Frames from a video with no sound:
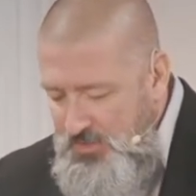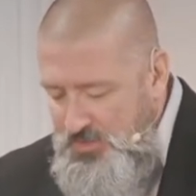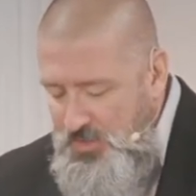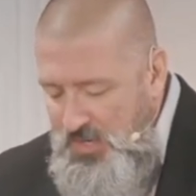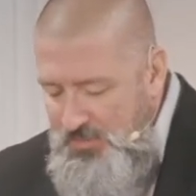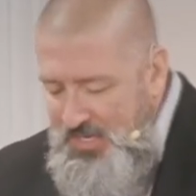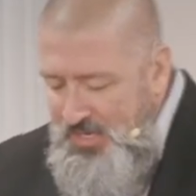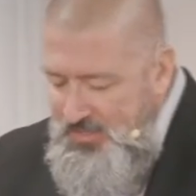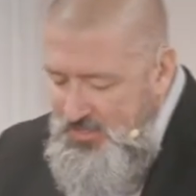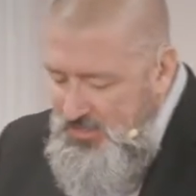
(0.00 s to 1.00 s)
So I
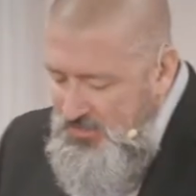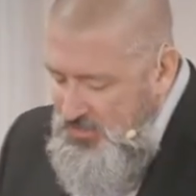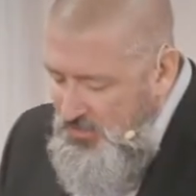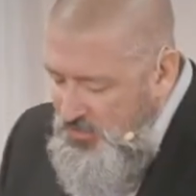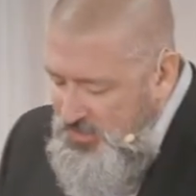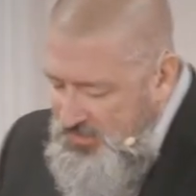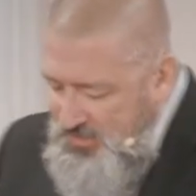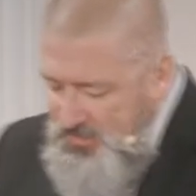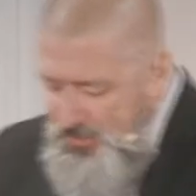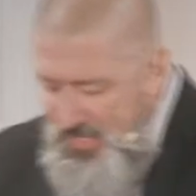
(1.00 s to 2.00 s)
began to look at
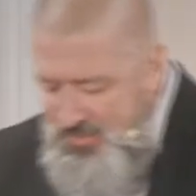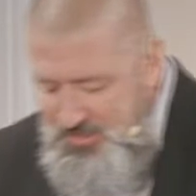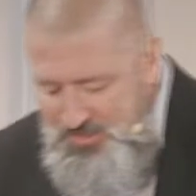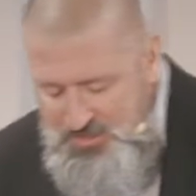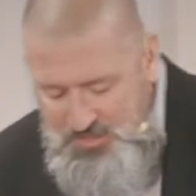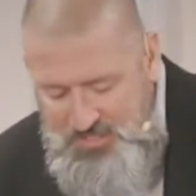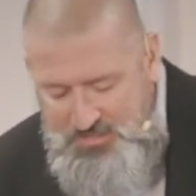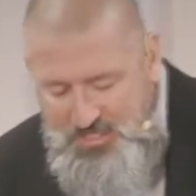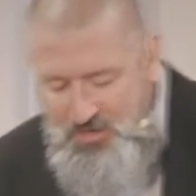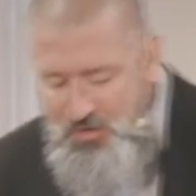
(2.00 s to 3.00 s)
this passage
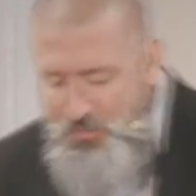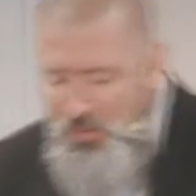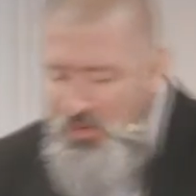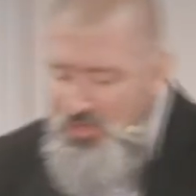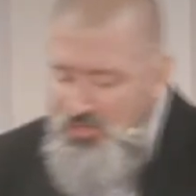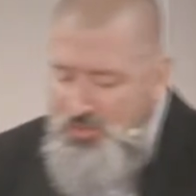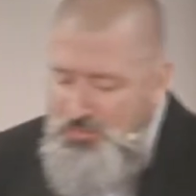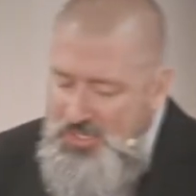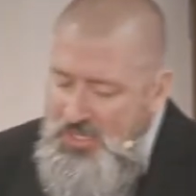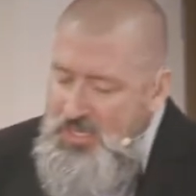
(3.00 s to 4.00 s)
and tear it apart a little
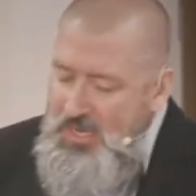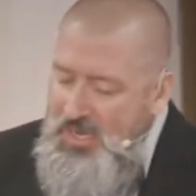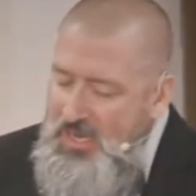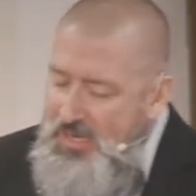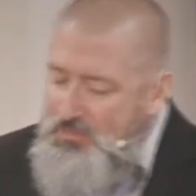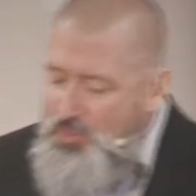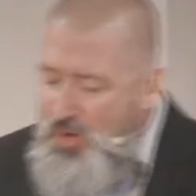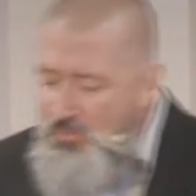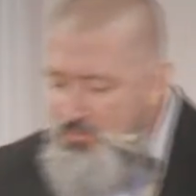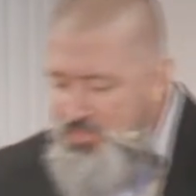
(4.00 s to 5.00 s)
bit. And
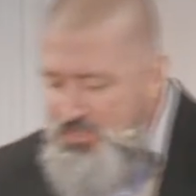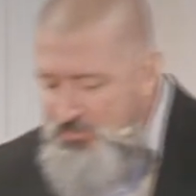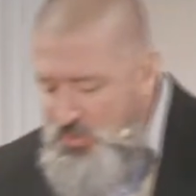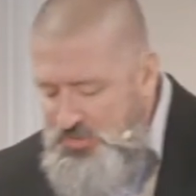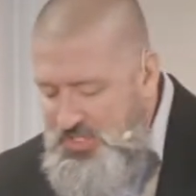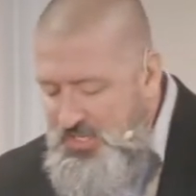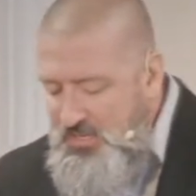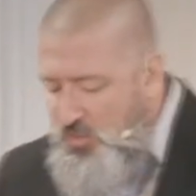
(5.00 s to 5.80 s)
probably the most key